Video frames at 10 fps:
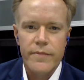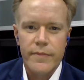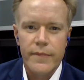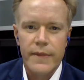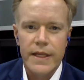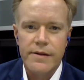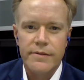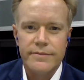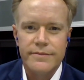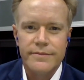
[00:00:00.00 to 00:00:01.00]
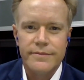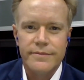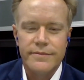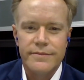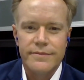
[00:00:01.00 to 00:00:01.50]

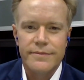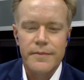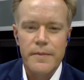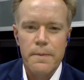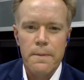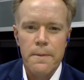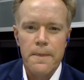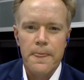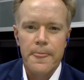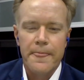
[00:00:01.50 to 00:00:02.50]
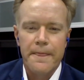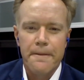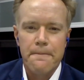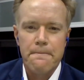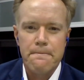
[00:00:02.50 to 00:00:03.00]

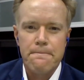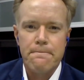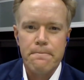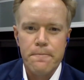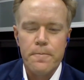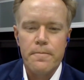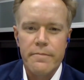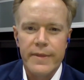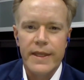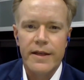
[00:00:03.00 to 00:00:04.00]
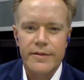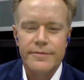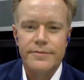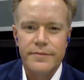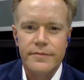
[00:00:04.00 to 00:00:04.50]

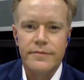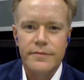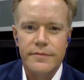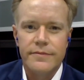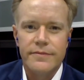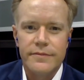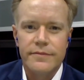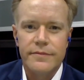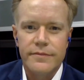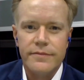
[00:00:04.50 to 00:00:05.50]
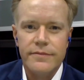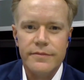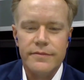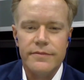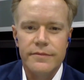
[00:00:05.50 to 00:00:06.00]

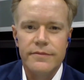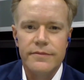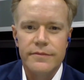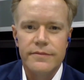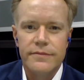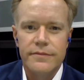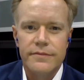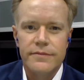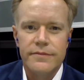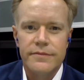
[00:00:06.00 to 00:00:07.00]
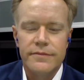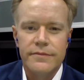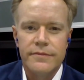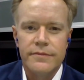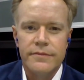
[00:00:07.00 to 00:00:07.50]

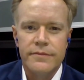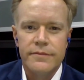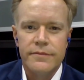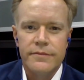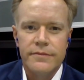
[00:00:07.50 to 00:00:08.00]
[no speech]